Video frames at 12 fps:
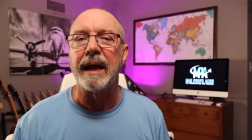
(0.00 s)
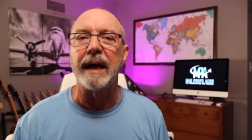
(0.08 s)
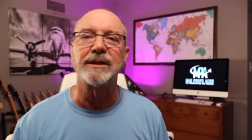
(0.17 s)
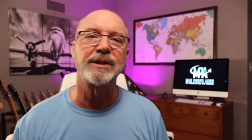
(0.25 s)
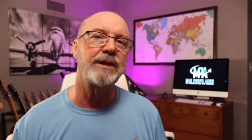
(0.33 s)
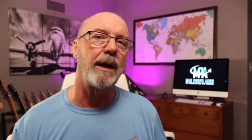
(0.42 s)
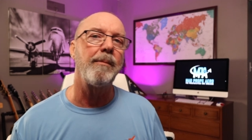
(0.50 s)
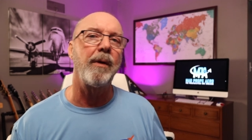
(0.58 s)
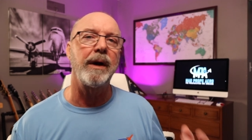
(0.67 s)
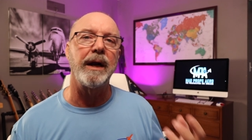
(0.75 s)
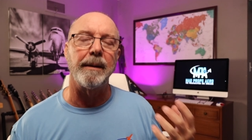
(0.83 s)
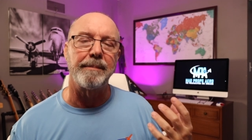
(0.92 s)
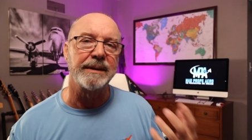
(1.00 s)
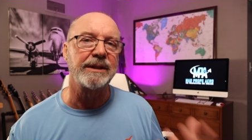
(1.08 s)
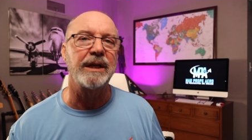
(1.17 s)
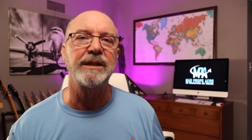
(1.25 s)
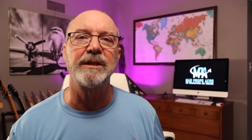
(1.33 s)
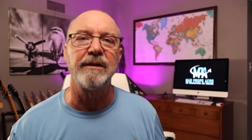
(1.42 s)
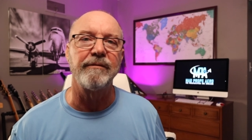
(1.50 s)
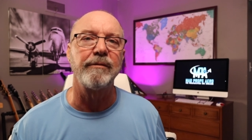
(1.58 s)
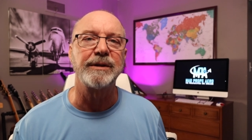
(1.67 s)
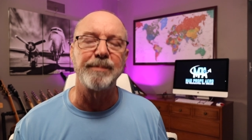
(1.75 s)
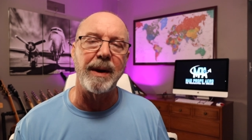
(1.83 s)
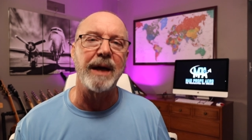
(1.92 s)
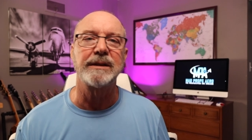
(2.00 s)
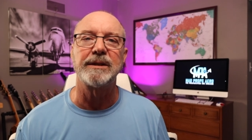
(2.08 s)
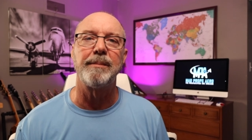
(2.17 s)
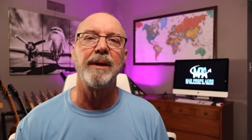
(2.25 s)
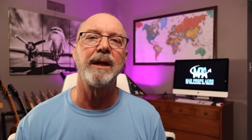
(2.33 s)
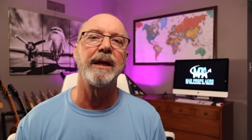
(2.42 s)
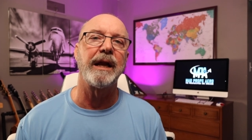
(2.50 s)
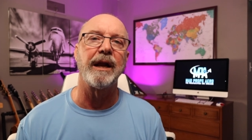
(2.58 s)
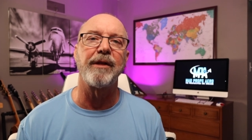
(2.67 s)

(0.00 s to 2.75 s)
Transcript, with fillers: that someone in a position of responsibility